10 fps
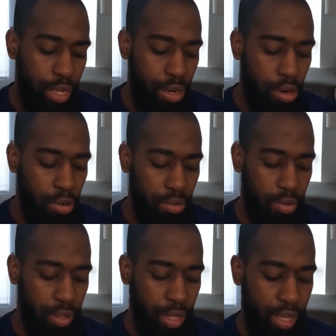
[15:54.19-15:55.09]
you know,
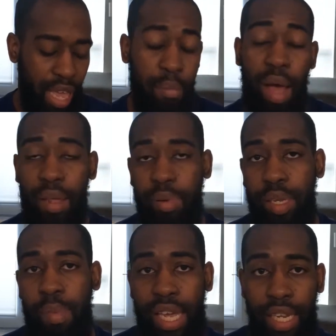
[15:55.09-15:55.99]
they might
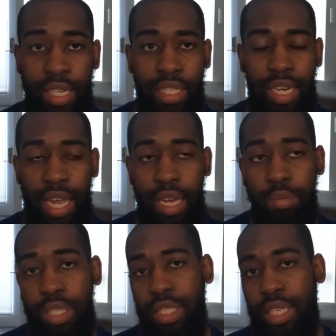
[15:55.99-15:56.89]
be making these
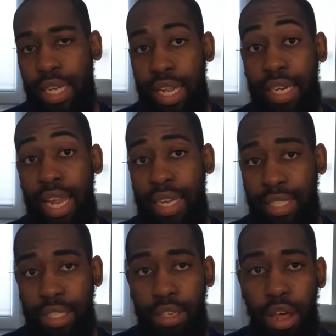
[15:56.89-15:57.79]
claims and saying that it
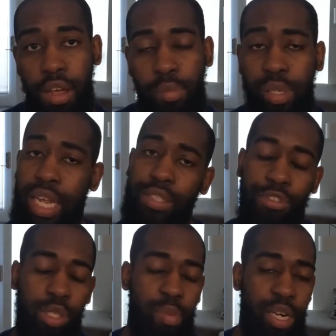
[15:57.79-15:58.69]
lasts this long, but that's
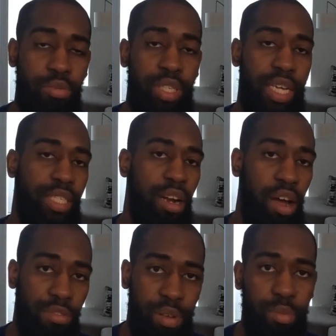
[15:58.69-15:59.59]
for somebody who takes it
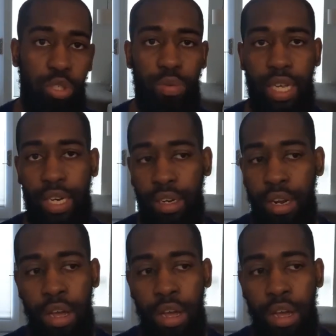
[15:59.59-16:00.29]
off in between